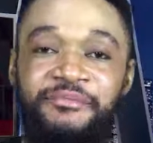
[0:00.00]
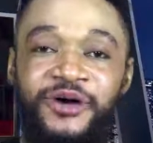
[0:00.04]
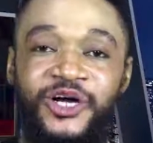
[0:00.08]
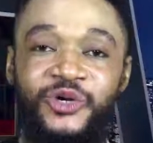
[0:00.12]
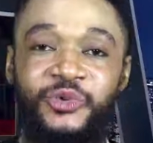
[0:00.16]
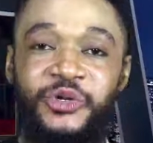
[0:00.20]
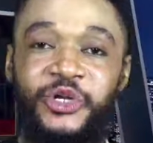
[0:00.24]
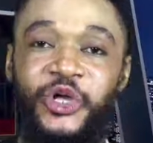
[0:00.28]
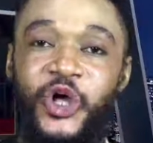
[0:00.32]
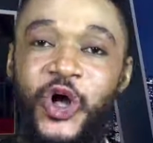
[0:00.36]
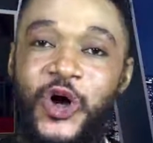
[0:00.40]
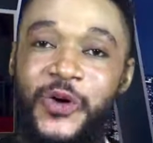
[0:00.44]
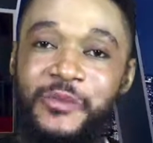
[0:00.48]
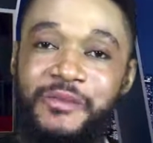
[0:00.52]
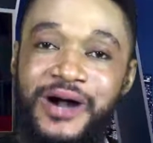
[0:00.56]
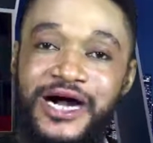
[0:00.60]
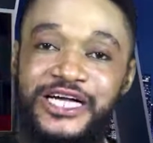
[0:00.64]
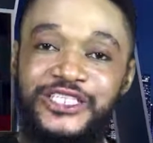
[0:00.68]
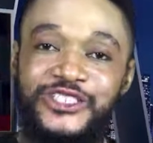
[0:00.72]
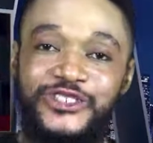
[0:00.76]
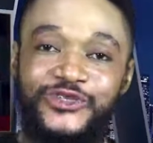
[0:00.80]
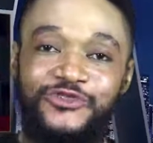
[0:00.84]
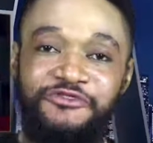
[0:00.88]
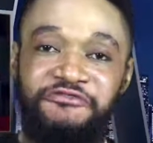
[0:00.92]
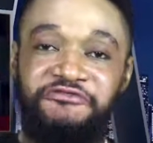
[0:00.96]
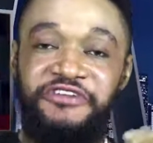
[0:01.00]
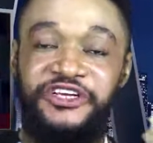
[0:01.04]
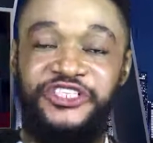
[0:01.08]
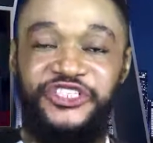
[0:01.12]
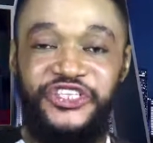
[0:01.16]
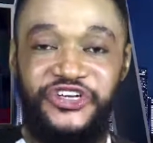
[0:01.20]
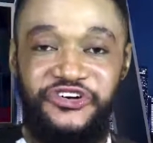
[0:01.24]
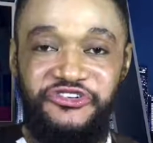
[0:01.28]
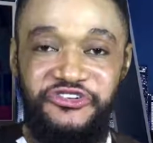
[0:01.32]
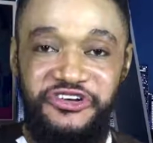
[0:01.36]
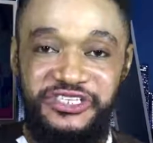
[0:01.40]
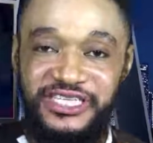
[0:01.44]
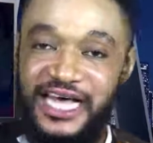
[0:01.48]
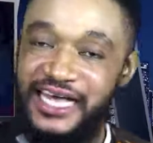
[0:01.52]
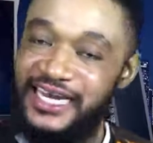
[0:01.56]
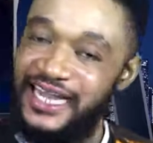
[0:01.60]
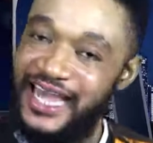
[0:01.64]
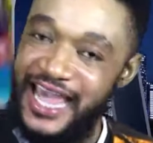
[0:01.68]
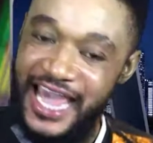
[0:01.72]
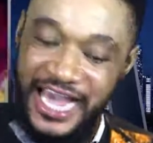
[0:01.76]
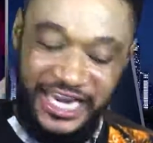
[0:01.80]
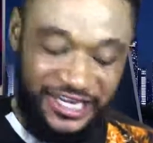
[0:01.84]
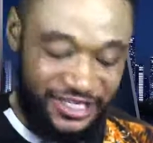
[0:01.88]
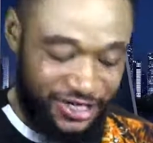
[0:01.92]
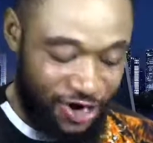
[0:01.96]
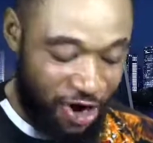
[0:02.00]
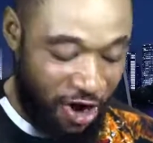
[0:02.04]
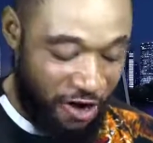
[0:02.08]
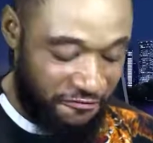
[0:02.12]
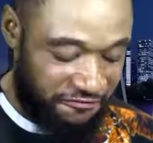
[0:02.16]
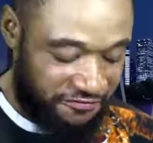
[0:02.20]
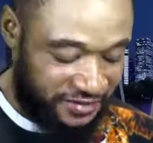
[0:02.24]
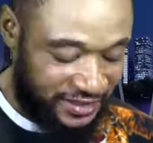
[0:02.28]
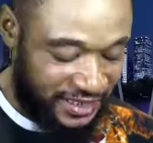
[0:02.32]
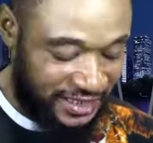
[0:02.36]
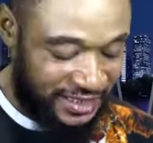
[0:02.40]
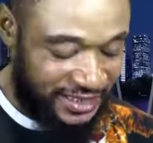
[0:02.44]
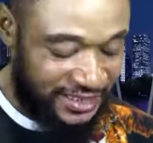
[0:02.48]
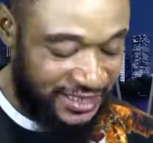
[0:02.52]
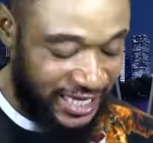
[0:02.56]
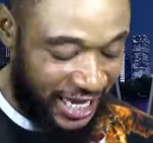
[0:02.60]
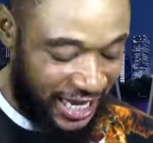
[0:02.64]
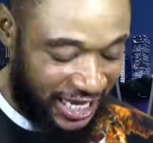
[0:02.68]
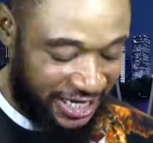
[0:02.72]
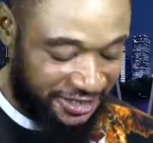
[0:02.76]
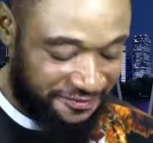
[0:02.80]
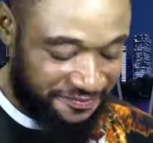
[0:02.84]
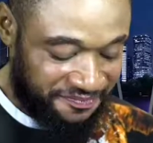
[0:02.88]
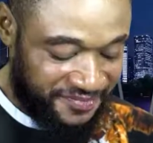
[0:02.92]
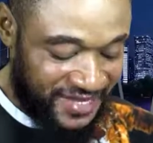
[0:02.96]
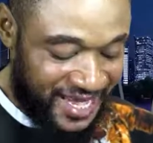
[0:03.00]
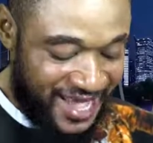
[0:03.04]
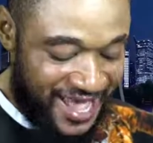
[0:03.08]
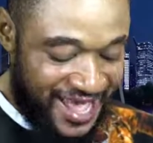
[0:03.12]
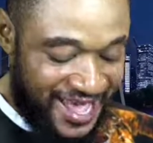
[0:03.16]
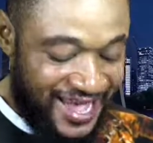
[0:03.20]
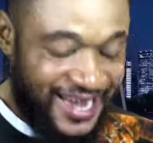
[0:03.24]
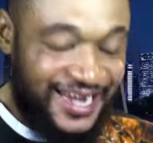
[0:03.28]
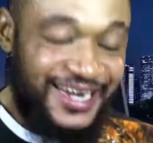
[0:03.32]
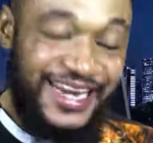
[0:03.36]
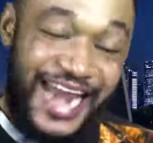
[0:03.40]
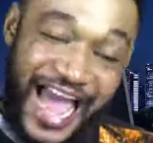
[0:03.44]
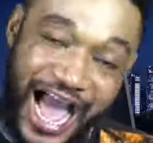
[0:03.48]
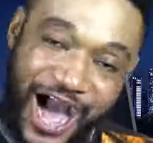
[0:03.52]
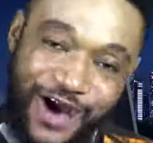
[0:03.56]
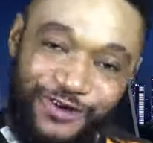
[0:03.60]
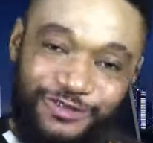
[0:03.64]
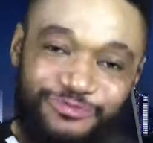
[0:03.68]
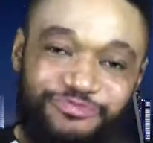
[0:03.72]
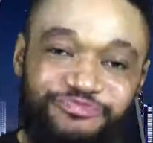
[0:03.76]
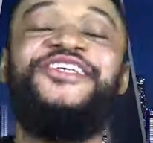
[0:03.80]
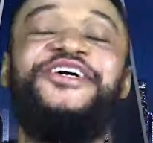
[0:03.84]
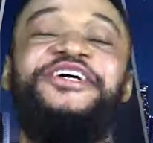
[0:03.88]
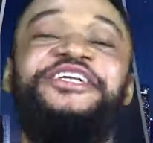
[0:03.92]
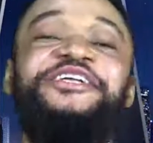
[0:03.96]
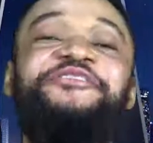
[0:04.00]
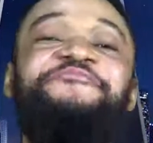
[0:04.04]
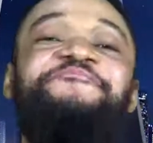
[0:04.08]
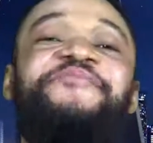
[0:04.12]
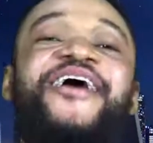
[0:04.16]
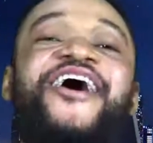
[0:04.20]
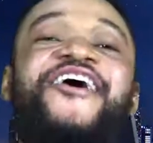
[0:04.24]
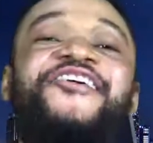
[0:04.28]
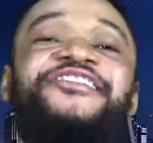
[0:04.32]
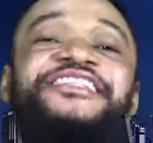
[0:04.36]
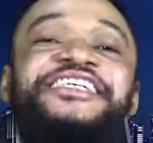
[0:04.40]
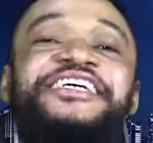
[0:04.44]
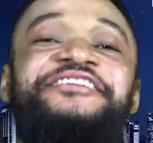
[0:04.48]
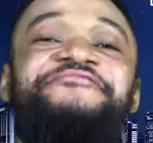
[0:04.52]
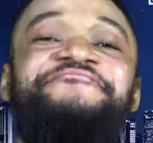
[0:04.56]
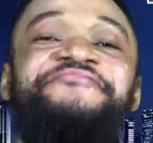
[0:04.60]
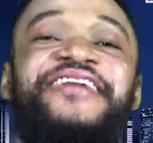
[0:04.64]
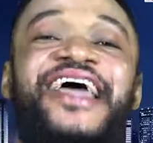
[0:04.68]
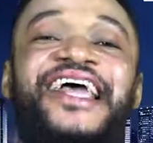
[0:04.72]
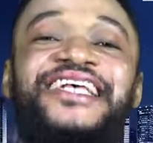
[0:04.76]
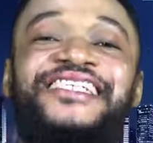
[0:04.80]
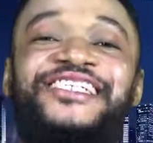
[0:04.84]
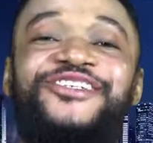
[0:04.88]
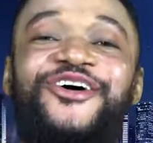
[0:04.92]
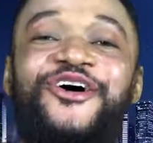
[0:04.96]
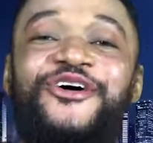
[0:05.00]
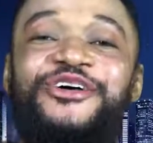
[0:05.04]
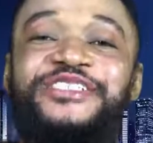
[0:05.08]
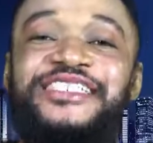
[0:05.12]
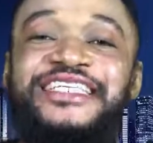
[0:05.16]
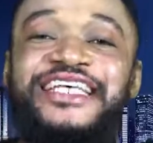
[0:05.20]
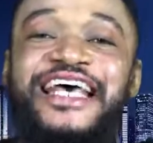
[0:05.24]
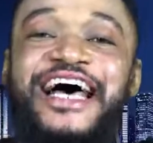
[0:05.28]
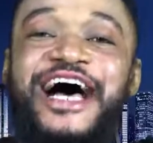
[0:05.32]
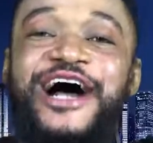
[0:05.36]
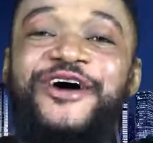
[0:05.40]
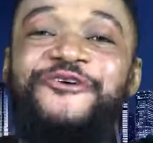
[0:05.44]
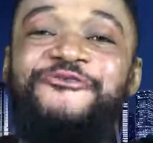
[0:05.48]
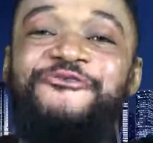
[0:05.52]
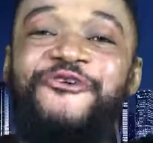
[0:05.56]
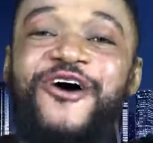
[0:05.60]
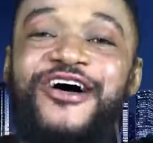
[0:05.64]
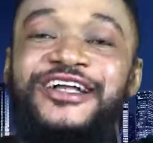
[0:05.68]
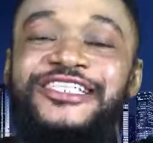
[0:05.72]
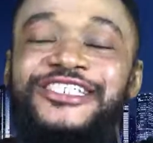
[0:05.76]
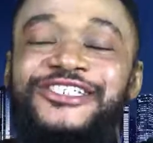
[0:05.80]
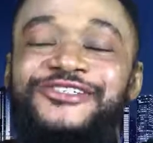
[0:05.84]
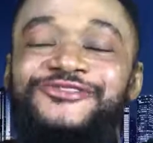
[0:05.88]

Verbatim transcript: Baldwin will come out victorious at the end of the day. Now, talking about the amazing Oscar Award